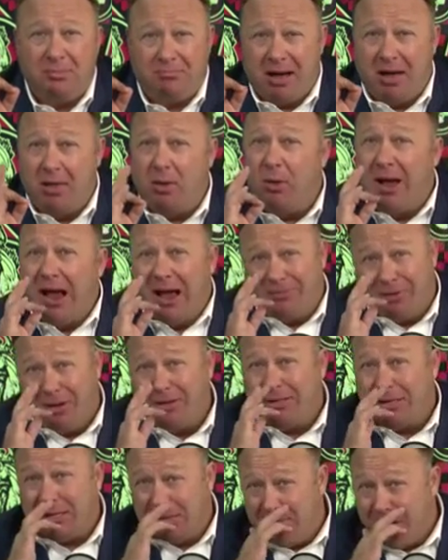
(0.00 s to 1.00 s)
By the way, I've
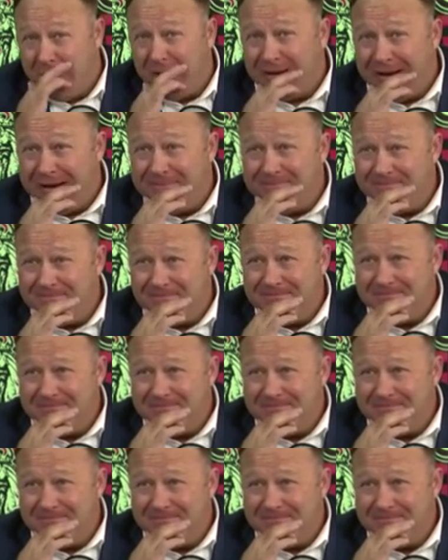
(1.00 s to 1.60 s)
looked at the market.